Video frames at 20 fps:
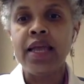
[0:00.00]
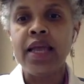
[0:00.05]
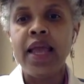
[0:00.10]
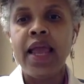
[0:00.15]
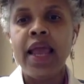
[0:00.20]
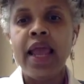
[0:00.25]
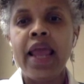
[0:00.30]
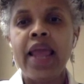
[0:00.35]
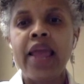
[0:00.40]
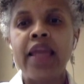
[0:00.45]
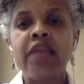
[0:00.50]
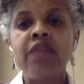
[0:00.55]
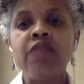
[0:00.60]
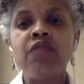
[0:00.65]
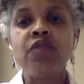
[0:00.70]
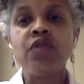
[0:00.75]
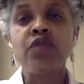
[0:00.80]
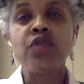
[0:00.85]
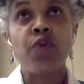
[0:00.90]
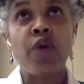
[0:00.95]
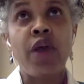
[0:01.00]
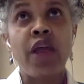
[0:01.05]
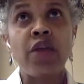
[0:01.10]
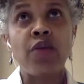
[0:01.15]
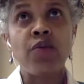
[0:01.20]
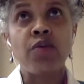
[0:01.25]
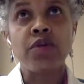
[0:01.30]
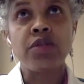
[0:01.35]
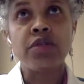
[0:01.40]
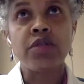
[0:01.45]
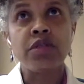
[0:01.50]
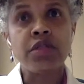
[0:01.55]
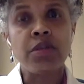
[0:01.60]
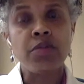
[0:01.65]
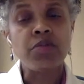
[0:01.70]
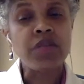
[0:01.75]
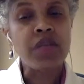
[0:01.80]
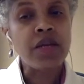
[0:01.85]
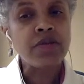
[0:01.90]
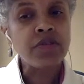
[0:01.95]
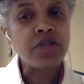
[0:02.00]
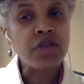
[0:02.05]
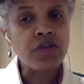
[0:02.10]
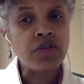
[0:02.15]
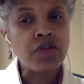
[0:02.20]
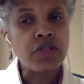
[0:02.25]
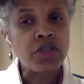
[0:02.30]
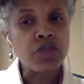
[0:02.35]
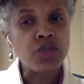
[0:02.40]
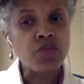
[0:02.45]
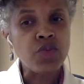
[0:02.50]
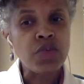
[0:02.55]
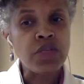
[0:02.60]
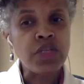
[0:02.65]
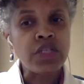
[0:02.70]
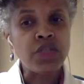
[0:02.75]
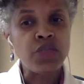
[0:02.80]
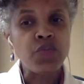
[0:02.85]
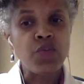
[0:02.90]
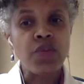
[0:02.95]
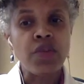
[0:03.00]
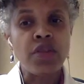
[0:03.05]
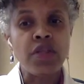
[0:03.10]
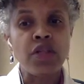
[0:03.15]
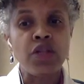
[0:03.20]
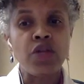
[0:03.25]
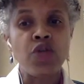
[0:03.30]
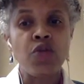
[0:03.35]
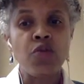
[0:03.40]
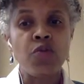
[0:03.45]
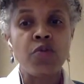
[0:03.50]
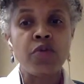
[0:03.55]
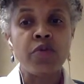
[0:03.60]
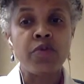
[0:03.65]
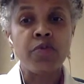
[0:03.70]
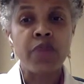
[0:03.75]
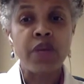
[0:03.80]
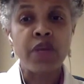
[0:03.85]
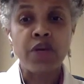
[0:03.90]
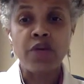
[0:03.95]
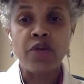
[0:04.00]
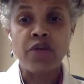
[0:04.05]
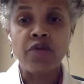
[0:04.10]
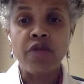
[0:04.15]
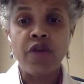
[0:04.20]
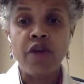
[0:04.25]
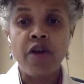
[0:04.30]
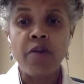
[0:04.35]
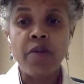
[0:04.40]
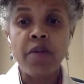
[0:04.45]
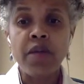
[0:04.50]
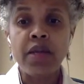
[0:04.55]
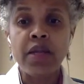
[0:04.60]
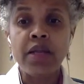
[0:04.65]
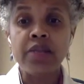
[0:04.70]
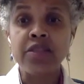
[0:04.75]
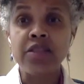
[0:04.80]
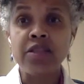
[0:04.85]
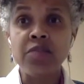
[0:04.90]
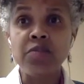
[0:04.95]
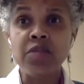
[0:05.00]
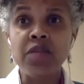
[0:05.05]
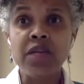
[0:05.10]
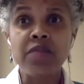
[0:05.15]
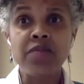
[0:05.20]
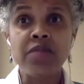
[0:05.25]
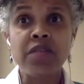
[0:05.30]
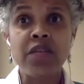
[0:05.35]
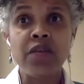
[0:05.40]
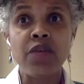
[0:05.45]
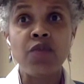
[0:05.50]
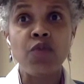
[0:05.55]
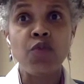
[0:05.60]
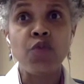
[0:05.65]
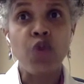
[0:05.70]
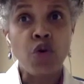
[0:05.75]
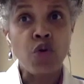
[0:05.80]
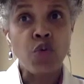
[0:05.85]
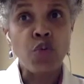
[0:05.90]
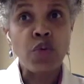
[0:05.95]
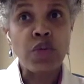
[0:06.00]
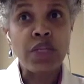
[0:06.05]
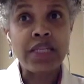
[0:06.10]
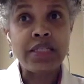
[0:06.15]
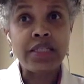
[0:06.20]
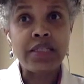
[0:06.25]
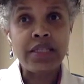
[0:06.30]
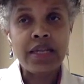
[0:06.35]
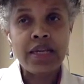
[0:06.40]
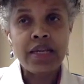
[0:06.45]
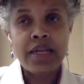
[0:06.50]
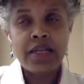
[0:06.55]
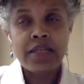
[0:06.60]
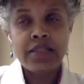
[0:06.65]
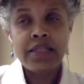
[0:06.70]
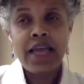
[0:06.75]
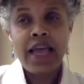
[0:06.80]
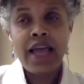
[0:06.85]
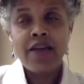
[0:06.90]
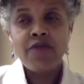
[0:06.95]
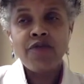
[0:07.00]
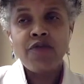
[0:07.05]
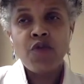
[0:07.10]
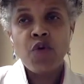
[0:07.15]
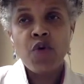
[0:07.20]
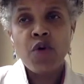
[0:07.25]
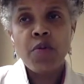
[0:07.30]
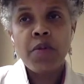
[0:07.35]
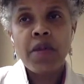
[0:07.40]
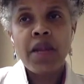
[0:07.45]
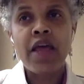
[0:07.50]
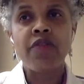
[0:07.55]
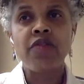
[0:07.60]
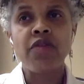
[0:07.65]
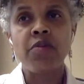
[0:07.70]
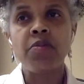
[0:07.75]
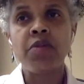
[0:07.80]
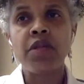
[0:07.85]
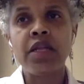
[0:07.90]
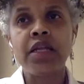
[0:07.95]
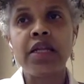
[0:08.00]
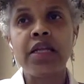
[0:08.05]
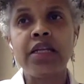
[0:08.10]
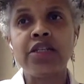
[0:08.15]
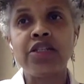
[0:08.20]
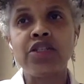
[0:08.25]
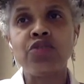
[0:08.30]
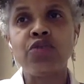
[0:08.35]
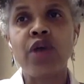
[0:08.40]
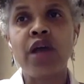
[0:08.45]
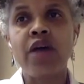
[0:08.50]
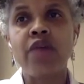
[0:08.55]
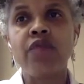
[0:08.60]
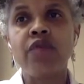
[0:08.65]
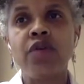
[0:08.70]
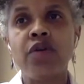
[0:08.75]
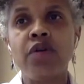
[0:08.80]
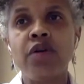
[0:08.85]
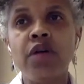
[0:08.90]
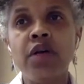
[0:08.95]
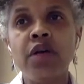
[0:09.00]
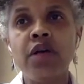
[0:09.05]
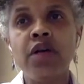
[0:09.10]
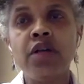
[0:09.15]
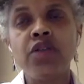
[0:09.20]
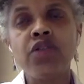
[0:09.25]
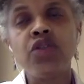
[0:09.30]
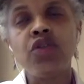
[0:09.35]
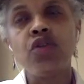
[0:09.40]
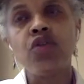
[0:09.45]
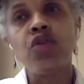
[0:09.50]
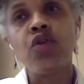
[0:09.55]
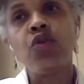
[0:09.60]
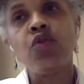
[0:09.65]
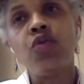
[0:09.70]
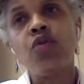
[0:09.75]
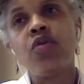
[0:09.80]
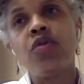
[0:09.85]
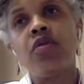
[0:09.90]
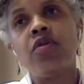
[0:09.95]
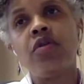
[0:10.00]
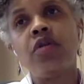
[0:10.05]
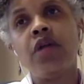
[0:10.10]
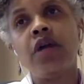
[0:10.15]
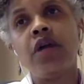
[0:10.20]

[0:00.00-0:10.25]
And even those granules, sometimes they're just released within the local microenvironment, and sometimes they are released in intact form and have the ability to travel to local